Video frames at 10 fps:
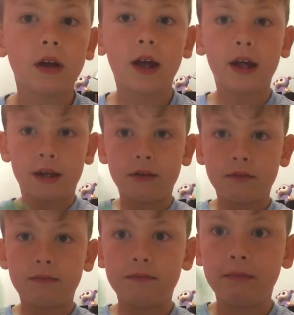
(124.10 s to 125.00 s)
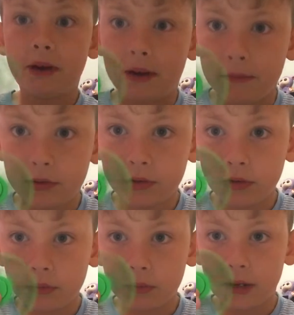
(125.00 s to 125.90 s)
And mine on
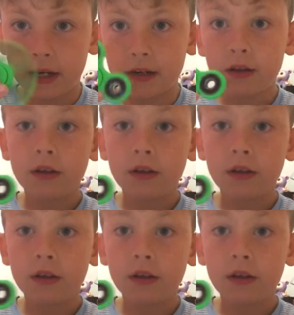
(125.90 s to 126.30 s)
screen.